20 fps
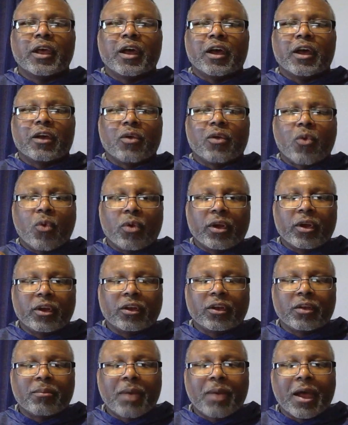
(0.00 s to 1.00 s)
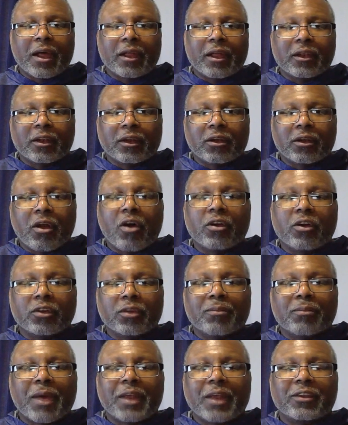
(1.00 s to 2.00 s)
according to the laws
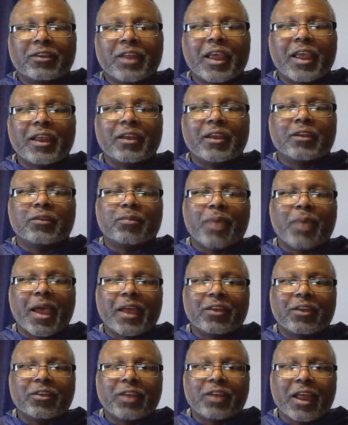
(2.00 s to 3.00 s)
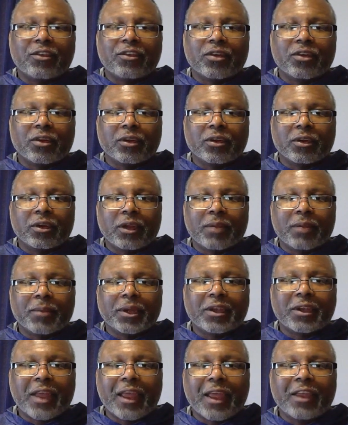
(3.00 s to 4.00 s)
in my state, is past statute
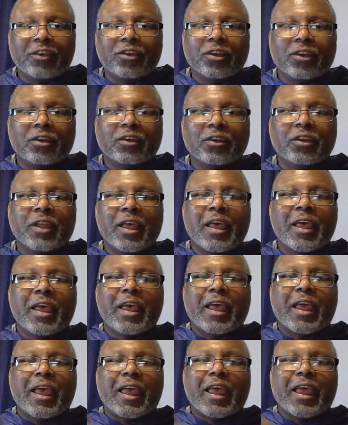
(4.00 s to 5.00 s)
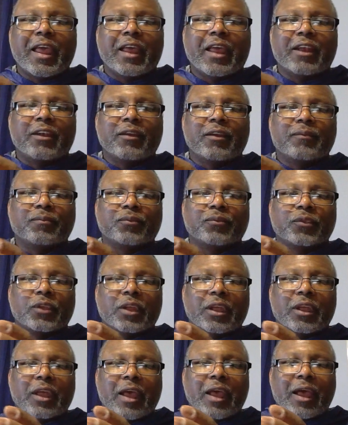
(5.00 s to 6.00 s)
limitations, and
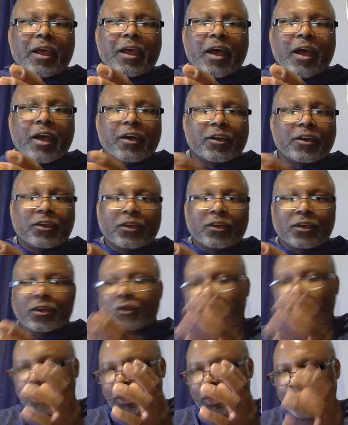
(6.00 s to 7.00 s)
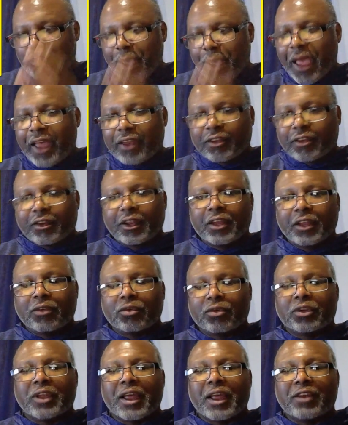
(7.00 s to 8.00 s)
is past legal
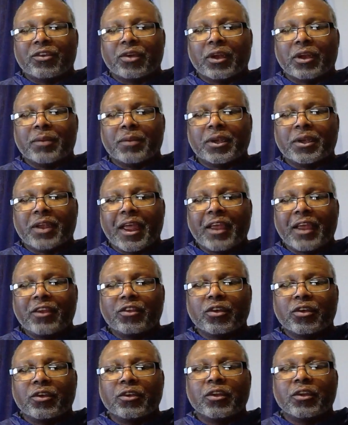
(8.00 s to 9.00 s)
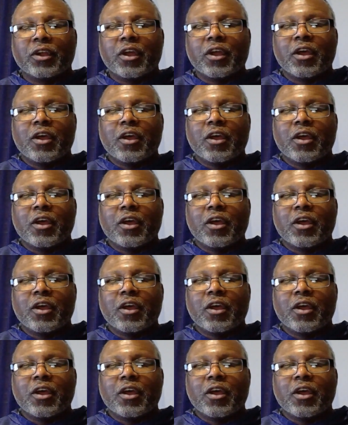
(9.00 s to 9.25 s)
statute limitations,